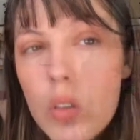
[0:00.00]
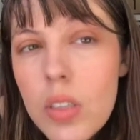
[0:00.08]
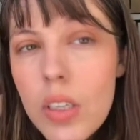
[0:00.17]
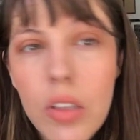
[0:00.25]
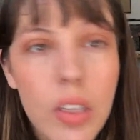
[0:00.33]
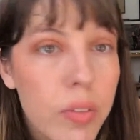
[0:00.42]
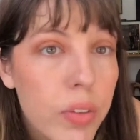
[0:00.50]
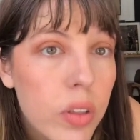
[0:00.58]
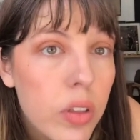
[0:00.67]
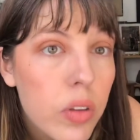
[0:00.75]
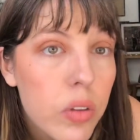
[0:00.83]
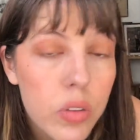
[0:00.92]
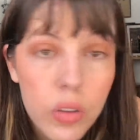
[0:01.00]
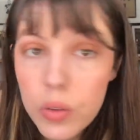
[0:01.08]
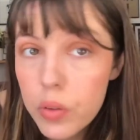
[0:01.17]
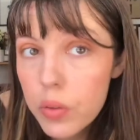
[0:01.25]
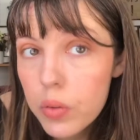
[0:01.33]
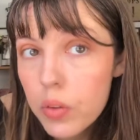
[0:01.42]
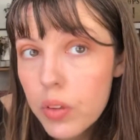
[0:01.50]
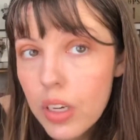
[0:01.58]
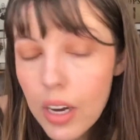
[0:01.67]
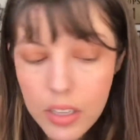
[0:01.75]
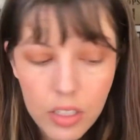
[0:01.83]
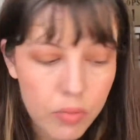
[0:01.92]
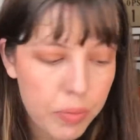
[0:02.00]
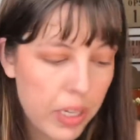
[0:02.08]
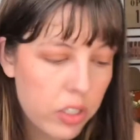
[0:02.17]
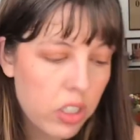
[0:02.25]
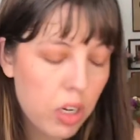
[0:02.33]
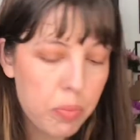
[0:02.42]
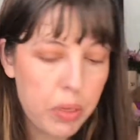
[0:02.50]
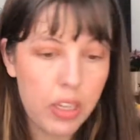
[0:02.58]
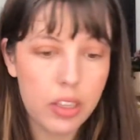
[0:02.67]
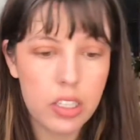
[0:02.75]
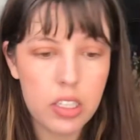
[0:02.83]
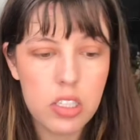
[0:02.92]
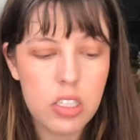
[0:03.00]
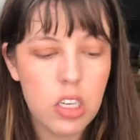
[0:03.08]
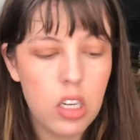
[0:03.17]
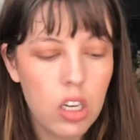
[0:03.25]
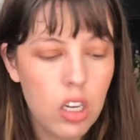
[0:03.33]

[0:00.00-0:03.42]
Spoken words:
So now that I feel that those are kind of matched up at least,